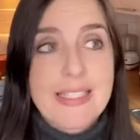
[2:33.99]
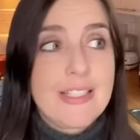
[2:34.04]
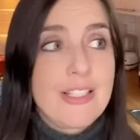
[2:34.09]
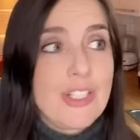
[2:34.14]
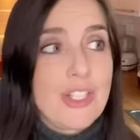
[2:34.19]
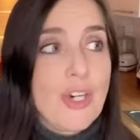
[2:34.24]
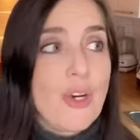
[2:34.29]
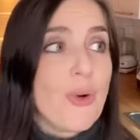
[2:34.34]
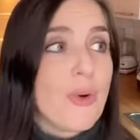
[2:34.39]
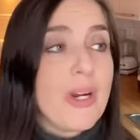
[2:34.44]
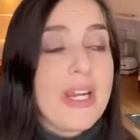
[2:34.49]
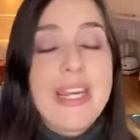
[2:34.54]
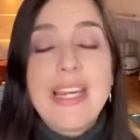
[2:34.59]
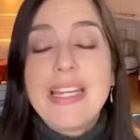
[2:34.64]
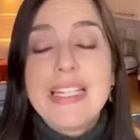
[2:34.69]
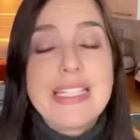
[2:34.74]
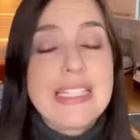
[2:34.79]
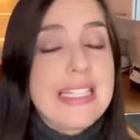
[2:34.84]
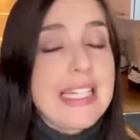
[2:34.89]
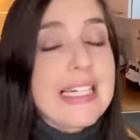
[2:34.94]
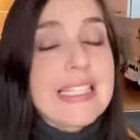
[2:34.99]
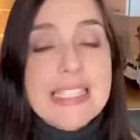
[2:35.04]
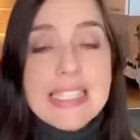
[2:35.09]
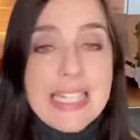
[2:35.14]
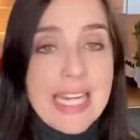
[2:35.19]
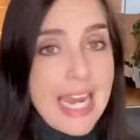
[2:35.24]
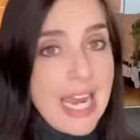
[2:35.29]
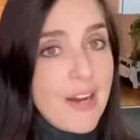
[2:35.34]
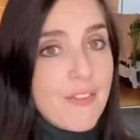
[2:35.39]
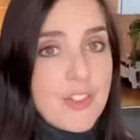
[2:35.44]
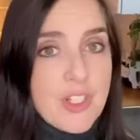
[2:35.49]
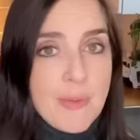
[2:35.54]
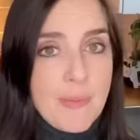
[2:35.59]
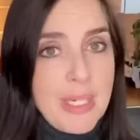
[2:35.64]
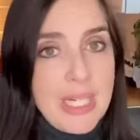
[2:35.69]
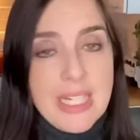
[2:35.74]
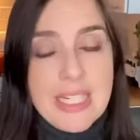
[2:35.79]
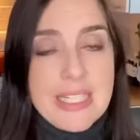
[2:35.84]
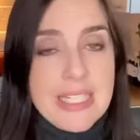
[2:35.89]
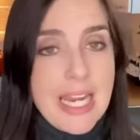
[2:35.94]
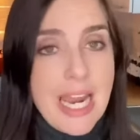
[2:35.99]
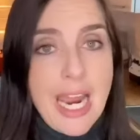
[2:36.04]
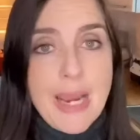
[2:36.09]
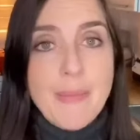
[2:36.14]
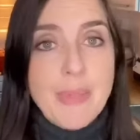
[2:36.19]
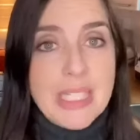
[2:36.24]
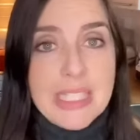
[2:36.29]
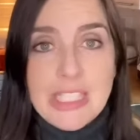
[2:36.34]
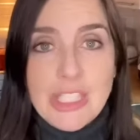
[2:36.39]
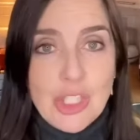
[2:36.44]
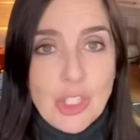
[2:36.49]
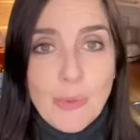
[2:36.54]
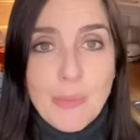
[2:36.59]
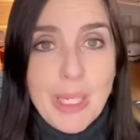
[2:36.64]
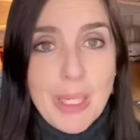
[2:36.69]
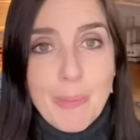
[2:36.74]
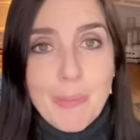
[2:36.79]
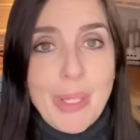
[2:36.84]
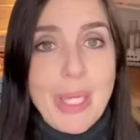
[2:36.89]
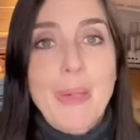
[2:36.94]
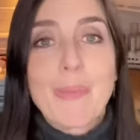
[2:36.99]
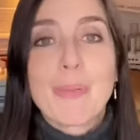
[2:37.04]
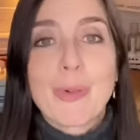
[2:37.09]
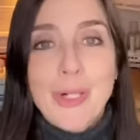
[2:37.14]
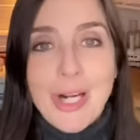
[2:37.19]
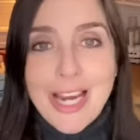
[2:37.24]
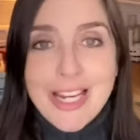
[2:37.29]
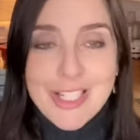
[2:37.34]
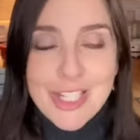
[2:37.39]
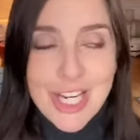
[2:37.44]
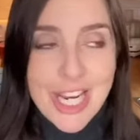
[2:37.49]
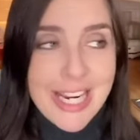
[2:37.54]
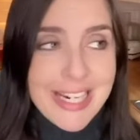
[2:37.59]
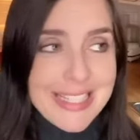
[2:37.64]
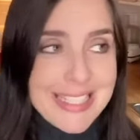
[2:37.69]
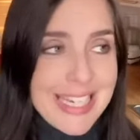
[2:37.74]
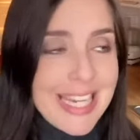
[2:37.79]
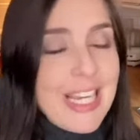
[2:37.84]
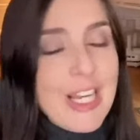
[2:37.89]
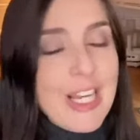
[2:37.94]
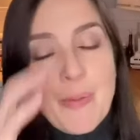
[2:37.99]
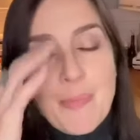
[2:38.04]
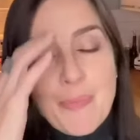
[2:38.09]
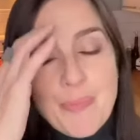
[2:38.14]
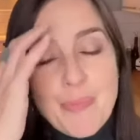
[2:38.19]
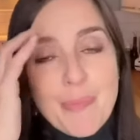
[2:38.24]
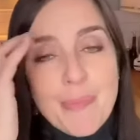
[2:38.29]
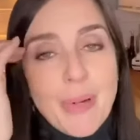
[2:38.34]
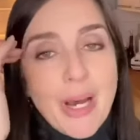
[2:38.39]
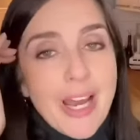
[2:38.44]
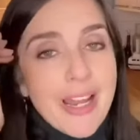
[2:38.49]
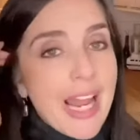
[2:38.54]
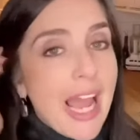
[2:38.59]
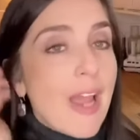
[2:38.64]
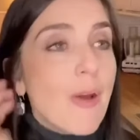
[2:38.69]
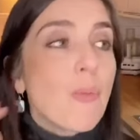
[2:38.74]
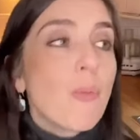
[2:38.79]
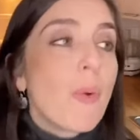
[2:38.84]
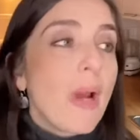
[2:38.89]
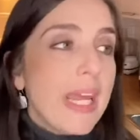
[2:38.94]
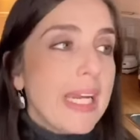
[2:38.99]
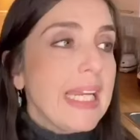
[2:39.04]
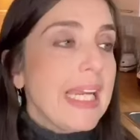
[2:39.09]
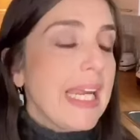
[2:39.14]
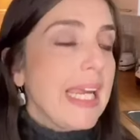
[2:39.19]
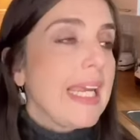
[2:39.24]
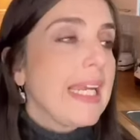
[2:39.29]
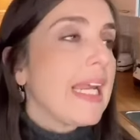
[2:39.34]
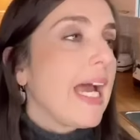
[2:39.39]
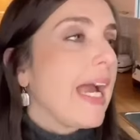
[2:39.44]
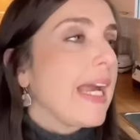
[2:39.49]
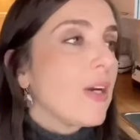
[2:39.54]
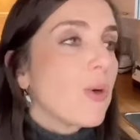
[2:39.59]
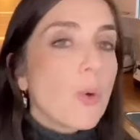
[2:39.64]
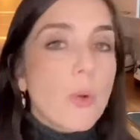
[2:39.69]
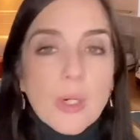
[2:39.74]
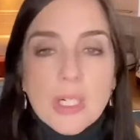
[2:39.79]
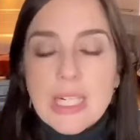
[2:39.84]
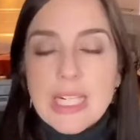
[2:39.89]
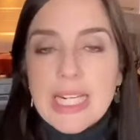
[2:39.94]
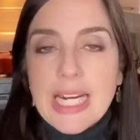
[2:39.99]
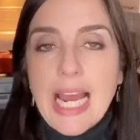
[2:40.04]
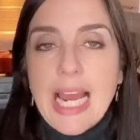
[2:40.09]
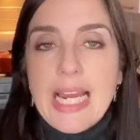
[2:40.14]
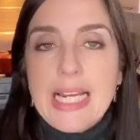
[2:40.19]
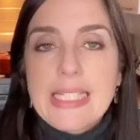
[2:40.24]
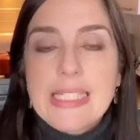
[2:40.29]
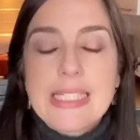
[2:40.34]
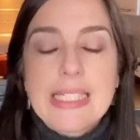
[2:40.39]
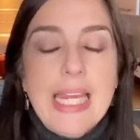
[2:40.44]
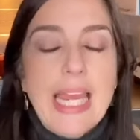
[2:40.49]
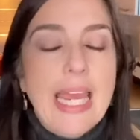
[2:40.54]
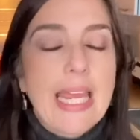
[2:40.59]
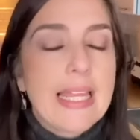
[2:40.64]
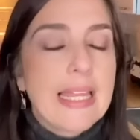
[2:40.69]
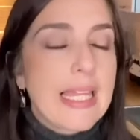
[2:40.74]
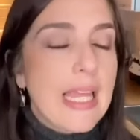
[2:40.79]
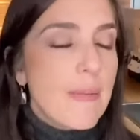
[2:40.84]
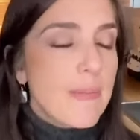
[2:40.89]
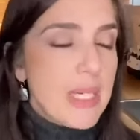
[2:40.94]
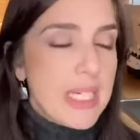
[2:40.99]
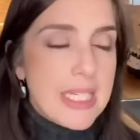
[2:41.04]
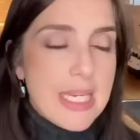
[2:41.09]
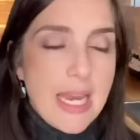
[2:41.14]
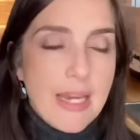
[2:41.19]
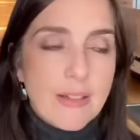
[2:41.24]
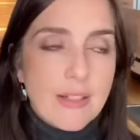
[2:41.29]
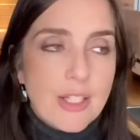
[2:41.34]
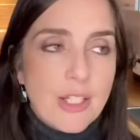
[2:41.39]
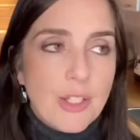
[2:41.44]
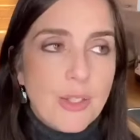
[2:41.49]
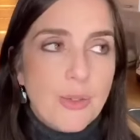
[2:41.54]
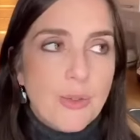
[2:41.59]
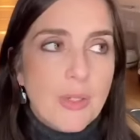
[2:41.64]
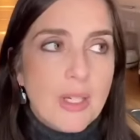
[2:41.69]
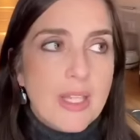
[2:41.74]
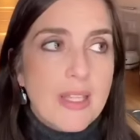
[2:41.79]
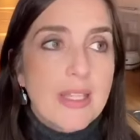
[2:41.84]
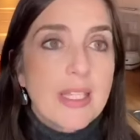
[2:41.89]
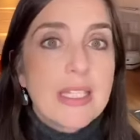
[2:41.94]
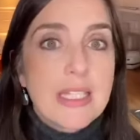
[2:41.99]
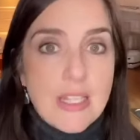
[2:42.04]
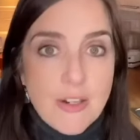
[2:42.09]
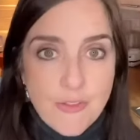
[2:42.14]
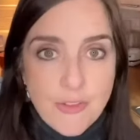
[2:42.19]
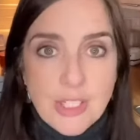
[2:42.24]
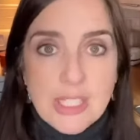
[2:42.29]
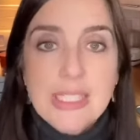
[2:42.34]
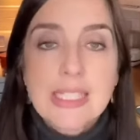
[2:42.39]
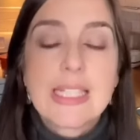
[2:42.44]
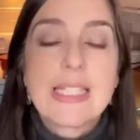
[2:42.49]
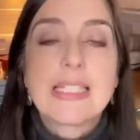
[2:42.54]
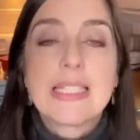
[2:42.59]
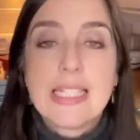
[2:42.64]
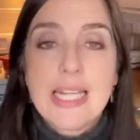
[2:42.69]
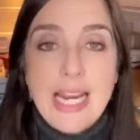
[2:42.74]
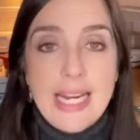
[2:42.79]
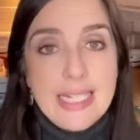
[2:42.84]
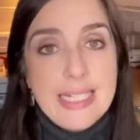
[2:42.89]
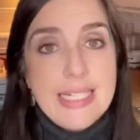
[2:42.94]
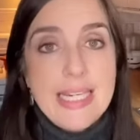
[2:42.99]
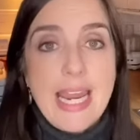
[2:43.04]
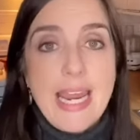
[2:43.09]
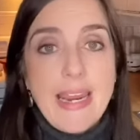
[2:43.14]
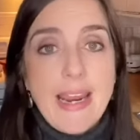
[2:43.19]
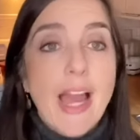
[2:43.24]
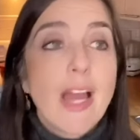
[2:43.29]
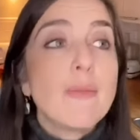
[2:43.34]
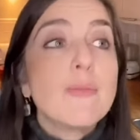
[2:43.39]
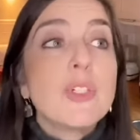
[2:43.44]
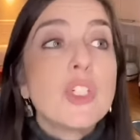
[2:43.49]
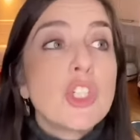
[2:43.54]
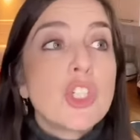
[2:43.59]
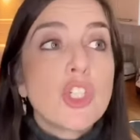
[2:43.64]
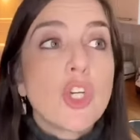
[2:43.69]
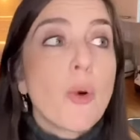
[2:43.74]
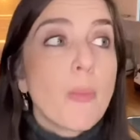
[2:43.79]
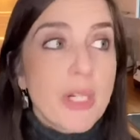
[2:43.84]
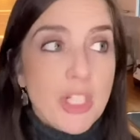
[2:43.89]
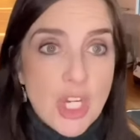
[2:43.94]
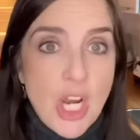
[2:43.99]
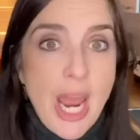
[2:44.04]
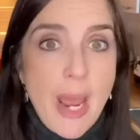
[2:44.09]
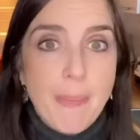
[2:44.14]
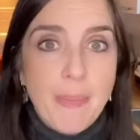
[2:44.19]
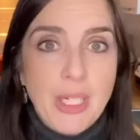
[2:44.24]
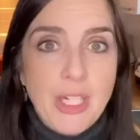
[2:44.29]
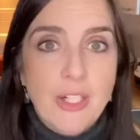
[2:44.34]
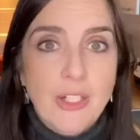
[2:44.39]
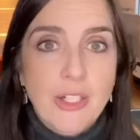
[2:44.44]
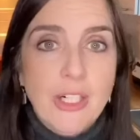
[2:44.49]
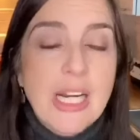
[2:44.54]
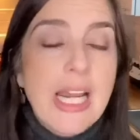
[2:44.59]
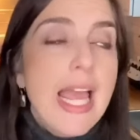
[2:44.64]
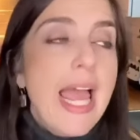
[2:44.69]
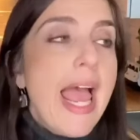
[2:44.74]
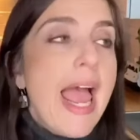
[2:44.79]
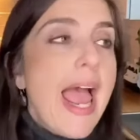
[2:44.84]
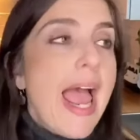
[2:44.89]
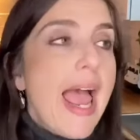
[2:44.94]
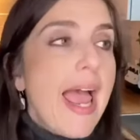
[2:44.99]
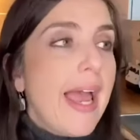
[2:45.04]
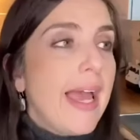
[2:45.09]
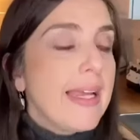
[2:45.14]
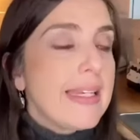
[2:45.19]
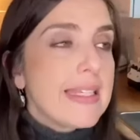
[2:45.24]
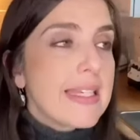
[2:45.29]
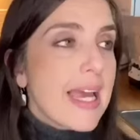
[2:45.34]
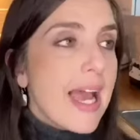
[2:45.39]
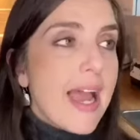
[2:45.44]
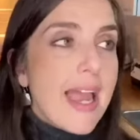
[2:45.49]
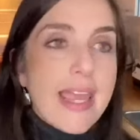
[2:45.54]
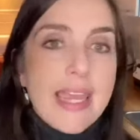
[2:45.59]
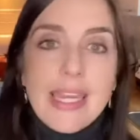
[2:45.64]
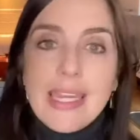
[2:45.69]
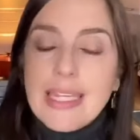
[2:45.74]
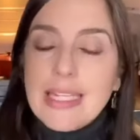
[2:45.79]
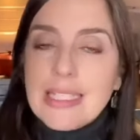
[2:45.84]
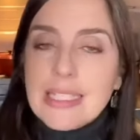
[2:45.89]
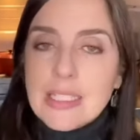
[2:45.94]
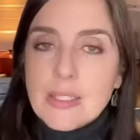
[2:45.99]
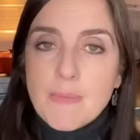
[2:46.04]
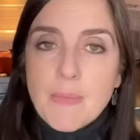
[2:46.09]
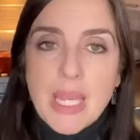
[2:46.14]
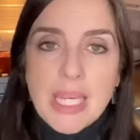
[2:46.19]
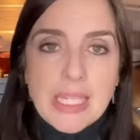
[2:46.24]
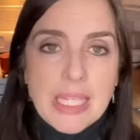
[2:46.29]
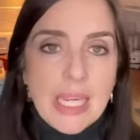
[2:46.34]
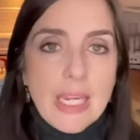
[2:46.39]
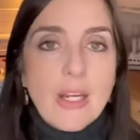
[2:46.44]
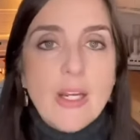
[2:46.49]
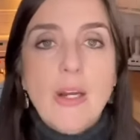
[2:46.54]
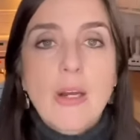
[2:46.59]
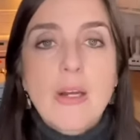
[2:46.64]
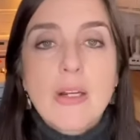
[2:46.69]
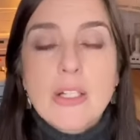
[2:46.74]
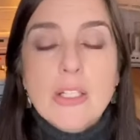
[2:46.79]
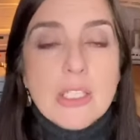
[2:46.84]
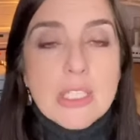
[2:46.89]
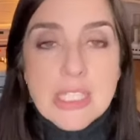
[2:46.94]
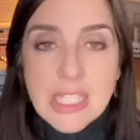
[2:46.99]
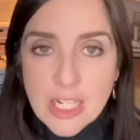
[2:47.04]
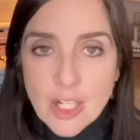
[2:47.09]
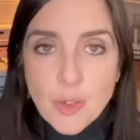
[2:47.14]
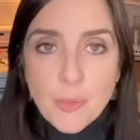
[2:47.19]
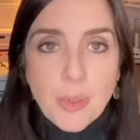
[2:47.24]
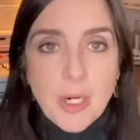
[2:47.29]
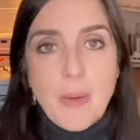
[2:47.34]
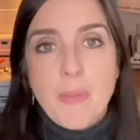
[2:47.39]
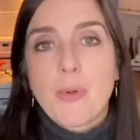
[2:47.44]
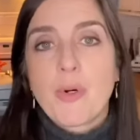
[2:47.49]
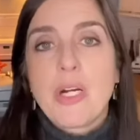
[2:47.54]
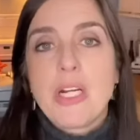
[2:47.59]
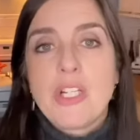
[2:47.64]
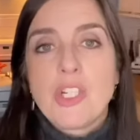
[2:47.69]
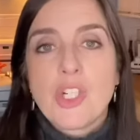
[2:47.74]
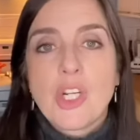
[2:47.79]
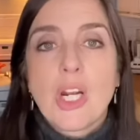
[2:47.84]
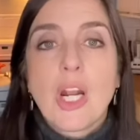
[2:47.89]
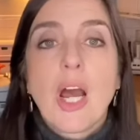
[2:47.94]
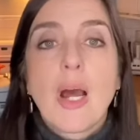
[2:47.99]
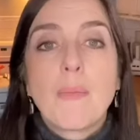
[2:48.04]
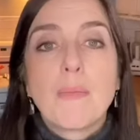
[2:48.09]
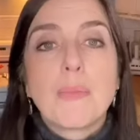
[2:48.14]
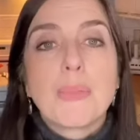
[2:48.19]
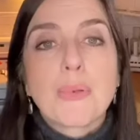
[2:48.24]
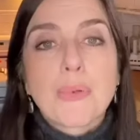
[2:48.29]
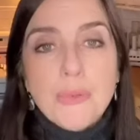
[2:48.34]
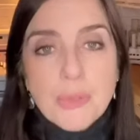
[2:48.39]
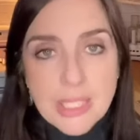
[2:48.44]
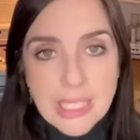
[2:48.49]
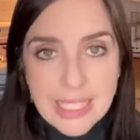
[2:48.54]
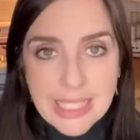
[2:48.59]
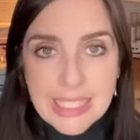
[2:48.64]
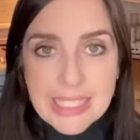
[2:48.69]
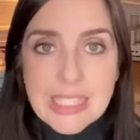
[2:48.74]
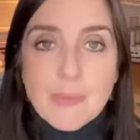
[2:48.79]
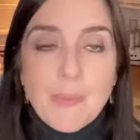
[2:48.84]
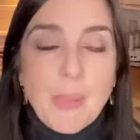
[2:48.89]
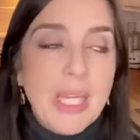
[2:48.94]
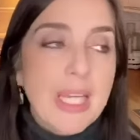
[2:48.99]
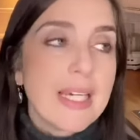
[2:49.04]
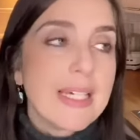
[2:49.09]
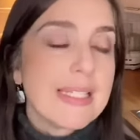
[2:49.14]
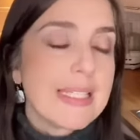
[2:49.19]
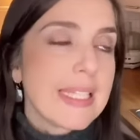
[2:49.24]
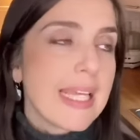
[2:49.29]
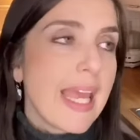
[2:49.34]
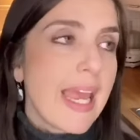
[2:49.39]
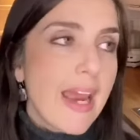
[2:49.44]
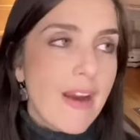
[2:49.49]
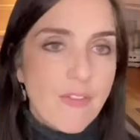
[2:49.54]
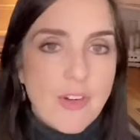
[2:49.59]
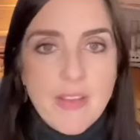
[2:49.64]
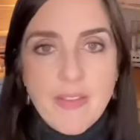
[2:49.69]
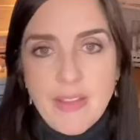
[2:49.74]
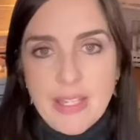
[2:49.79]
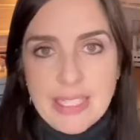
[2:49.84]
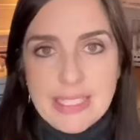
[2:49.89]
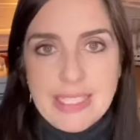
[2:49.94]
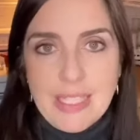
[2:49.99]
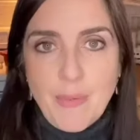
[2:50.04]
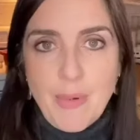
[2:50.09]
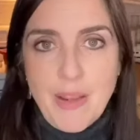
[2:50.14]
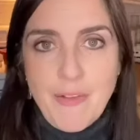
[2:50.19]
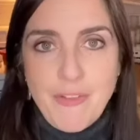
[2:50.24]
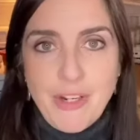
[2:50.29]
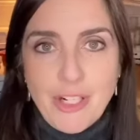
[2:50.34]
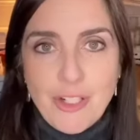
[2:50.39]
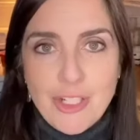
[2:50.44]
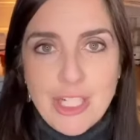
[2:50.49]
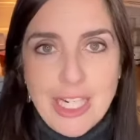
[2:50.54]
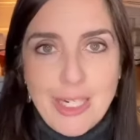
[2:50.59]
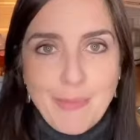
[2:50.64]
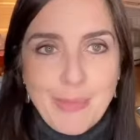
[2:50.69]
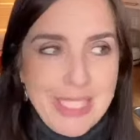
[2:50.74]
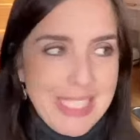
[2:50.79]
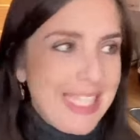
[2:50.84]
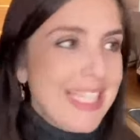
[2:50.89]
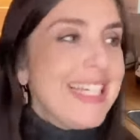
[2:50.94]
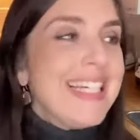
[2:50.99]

So it doesn't have to be a time-consuming big project, but I went in, I organized, and let me tell you, the difference is night and day. I'm so much happier, and it is making dinner preparation a breeze because everything is at my fingertips.